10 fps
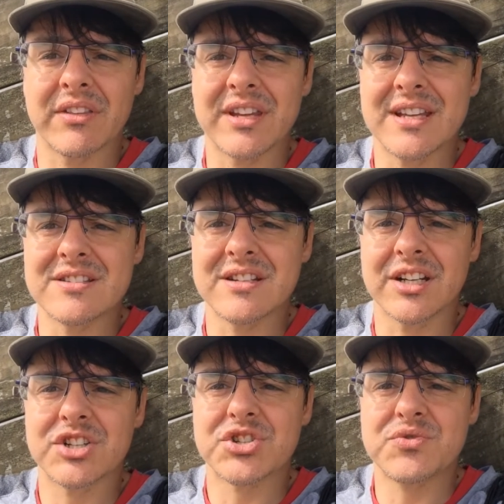I think is an
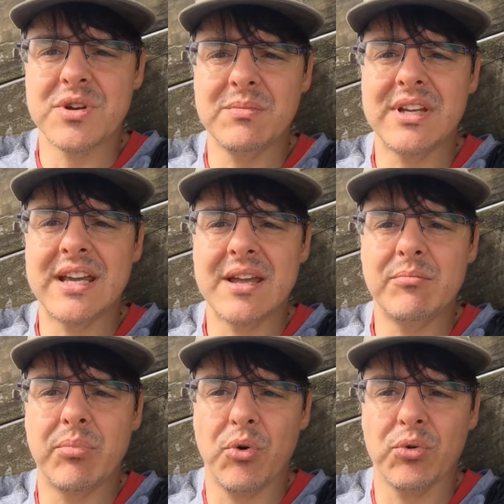extremely
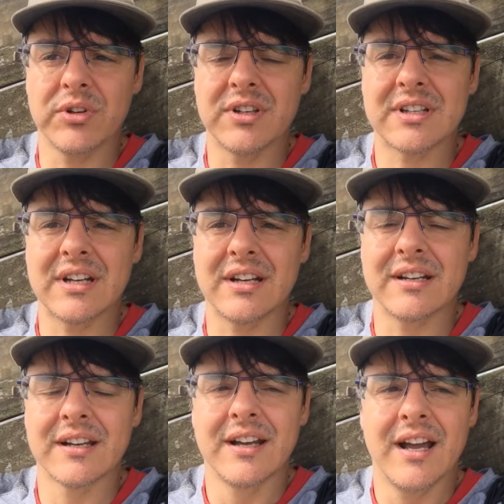important and